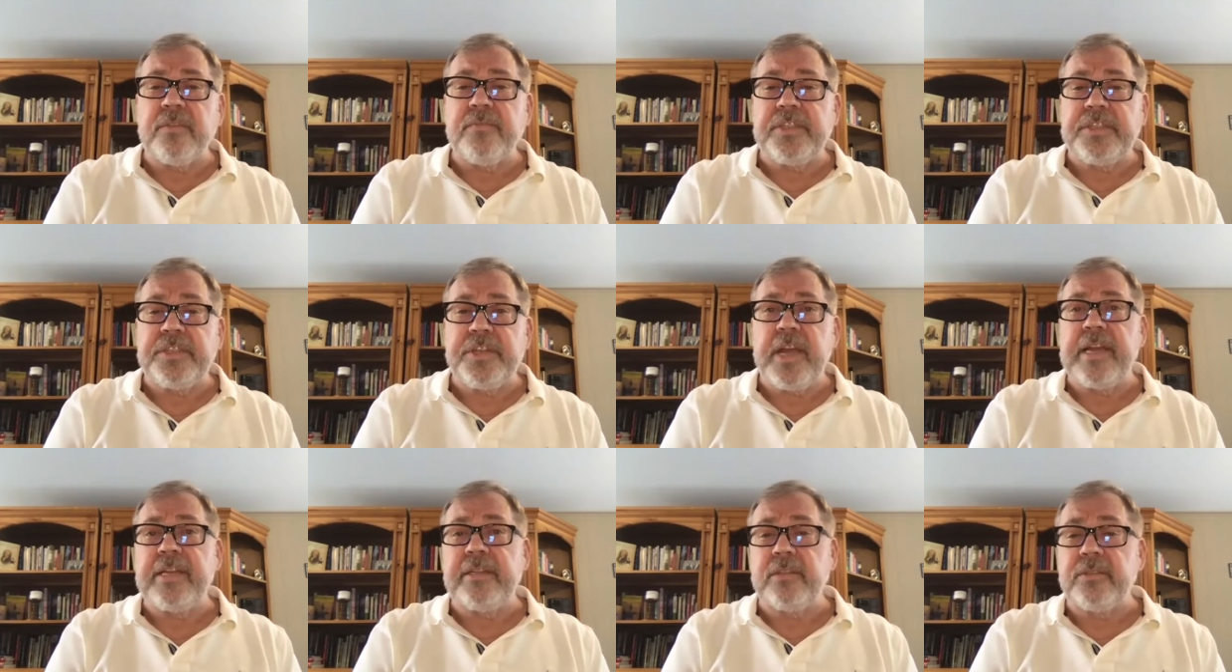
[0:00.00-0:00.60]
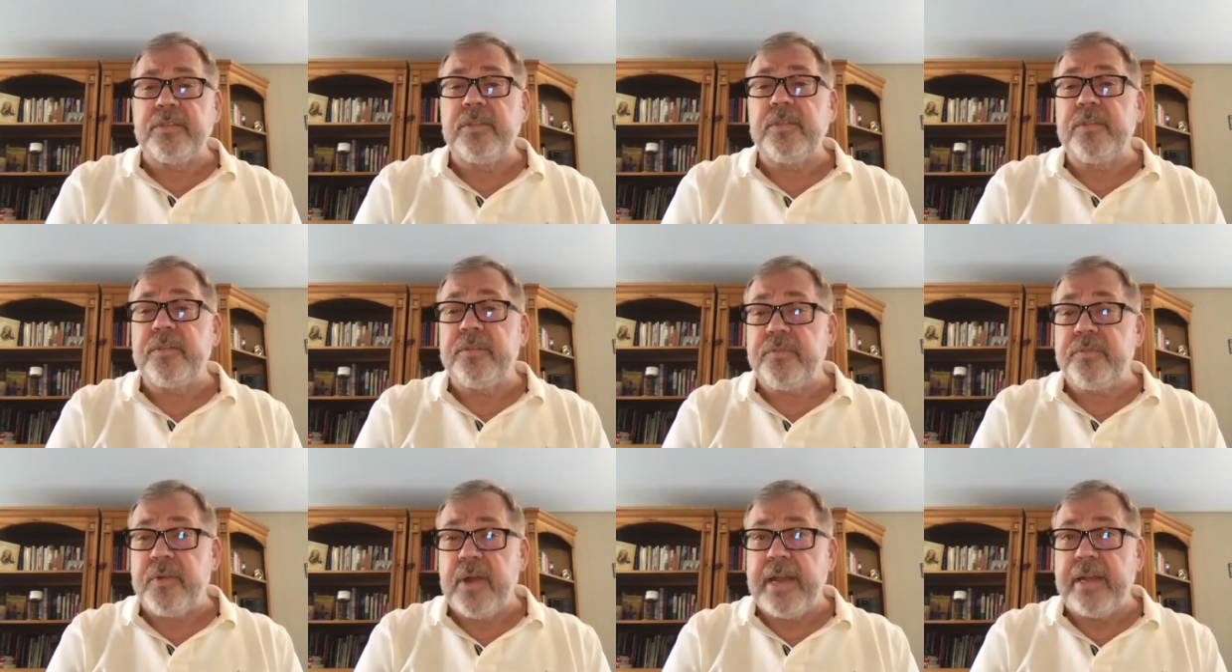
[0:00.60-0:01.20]
childhood
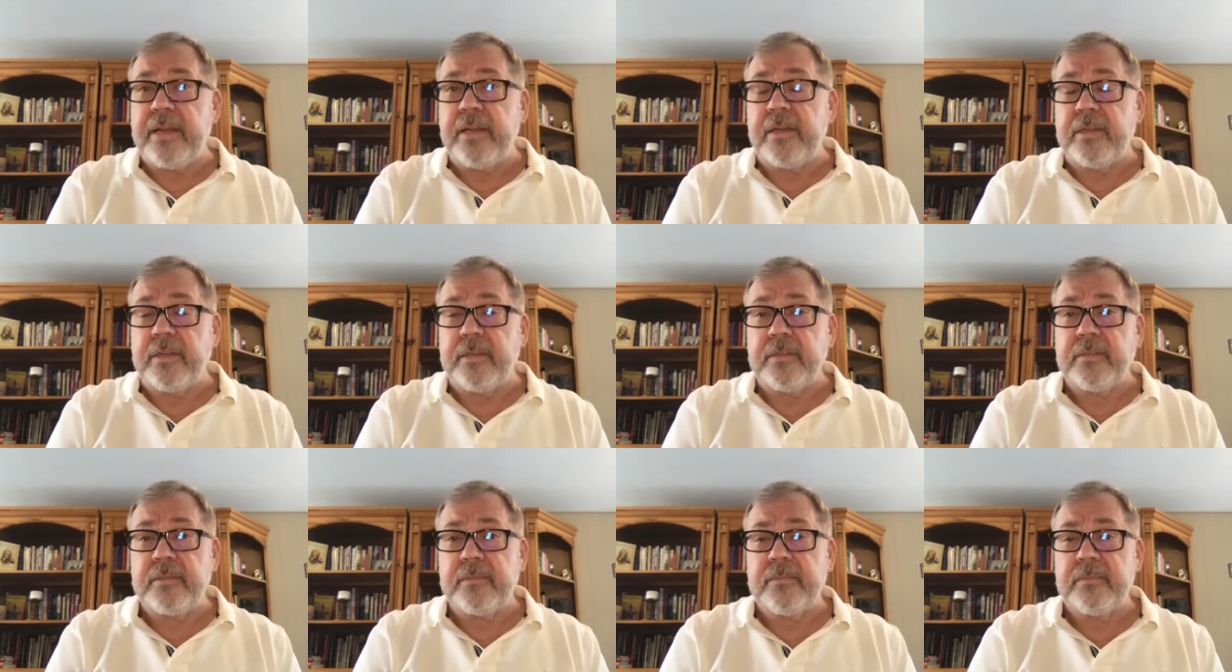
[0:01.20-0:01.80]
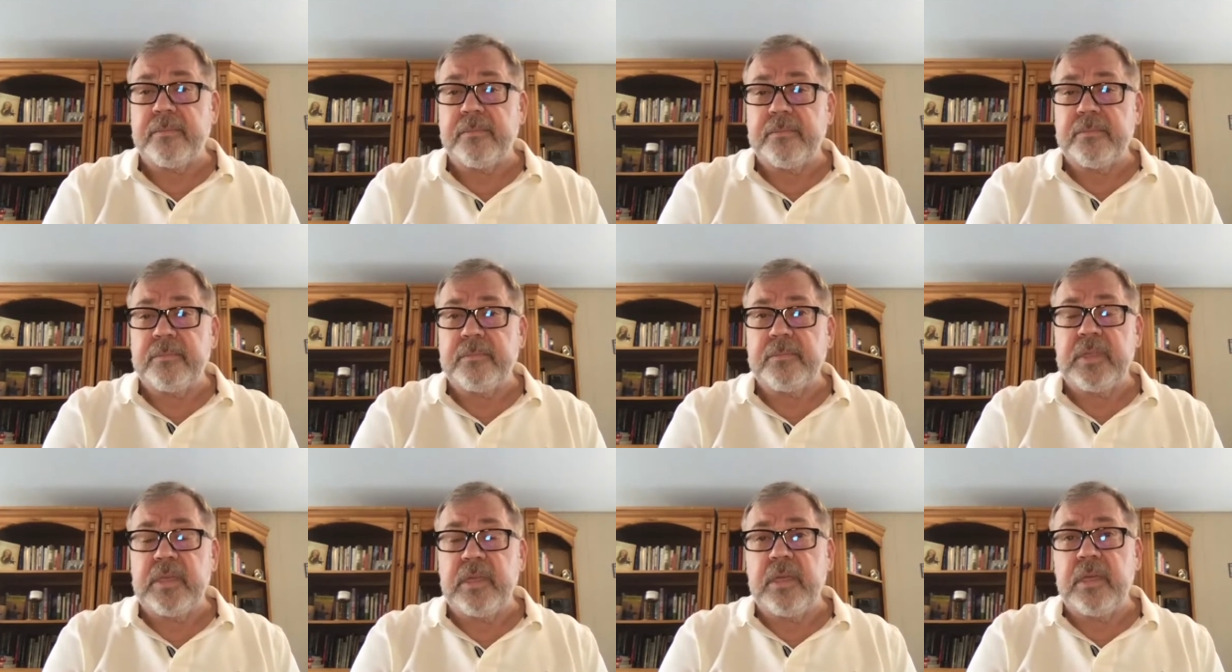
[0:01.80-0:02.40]
friend,
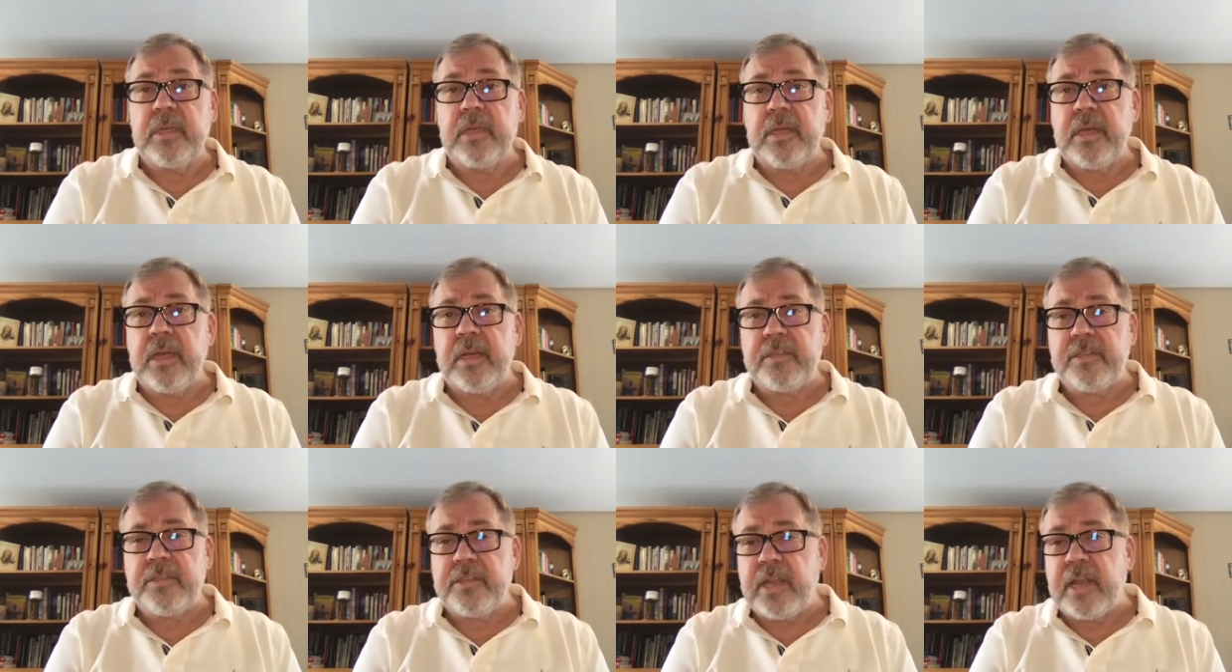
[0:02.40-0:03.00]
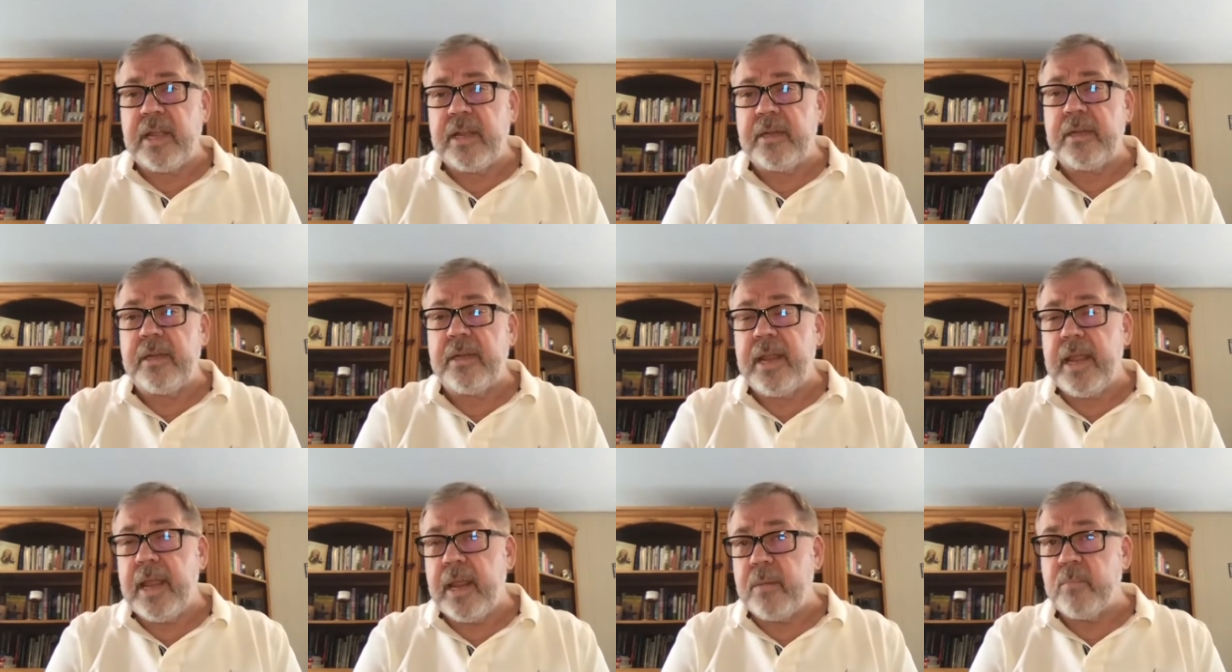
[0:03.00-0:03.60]
a son
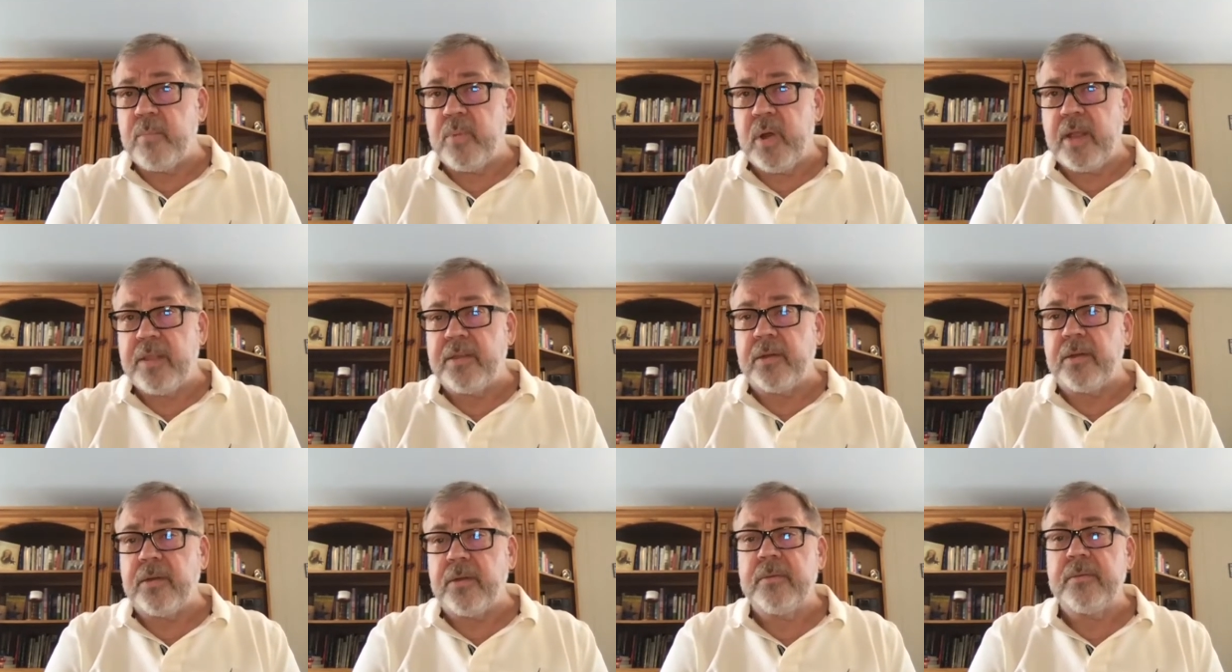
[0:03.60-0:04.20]
and brother,